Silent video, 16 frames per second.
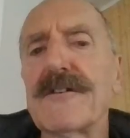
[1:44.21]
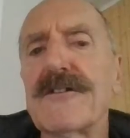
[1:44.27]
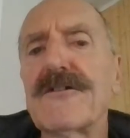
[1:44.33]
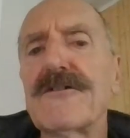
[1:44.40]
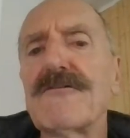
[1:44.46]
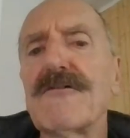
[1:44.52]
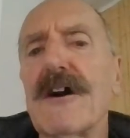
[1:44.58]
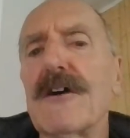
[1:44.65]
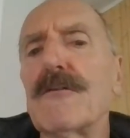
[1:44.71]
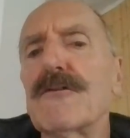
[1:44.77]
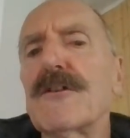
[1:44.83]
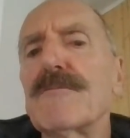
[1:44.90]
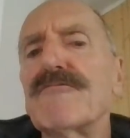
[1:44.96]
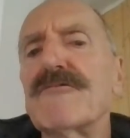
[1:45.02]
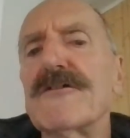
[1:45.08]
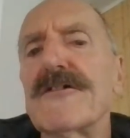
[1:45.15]
this struggle
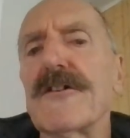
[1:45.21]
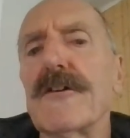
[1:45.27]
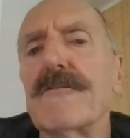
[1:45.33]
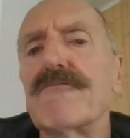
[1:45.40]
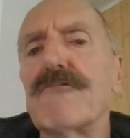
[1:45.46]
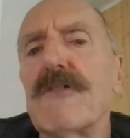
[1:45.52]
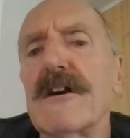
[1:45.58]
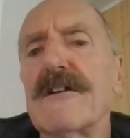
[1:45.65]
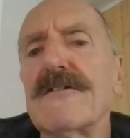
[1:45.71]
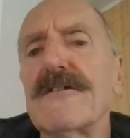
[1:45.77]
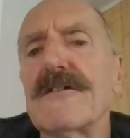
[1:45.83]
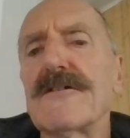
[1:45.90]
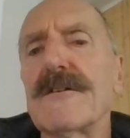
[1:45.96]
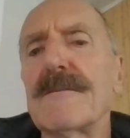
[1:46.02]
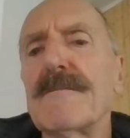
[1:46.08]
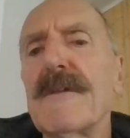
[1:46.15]
to preserve
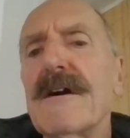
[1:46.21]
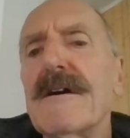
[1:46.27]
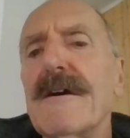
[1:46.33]
racism,